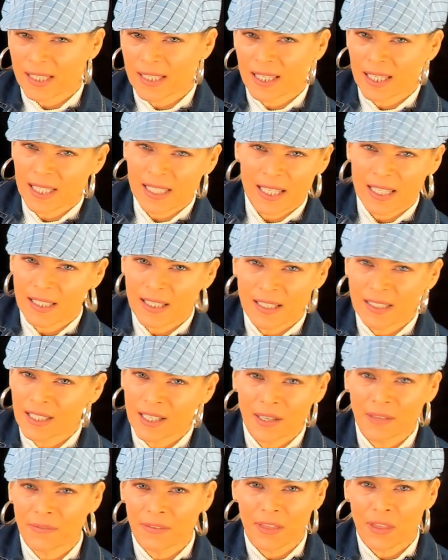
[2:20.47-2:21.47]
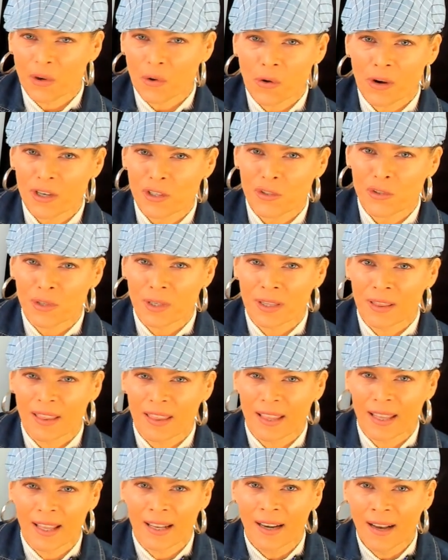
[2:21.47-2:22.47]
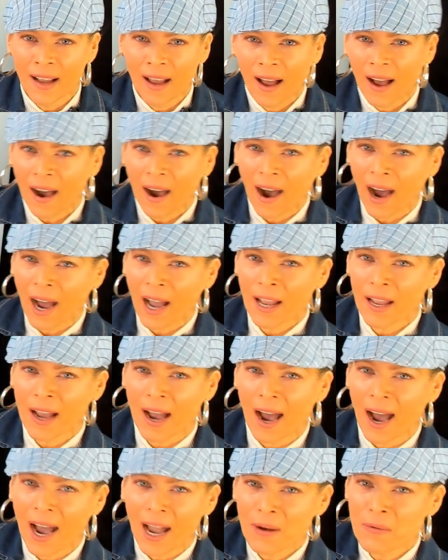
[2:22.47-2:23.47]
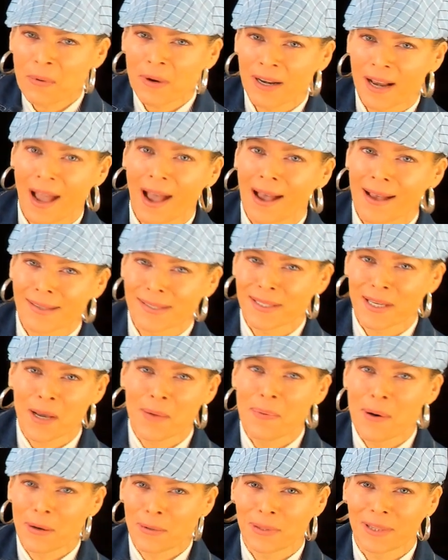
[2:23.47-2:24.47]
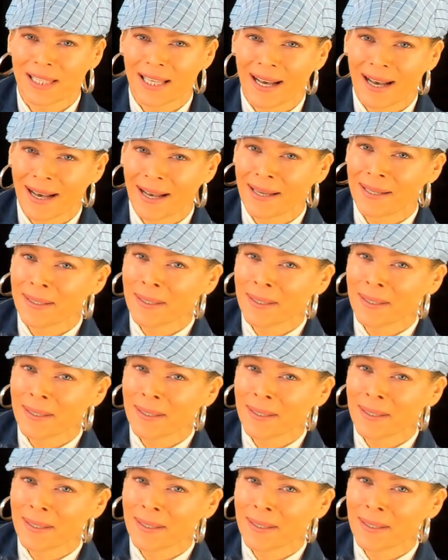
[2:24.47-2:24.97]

This isn't even the question that I would ask about that.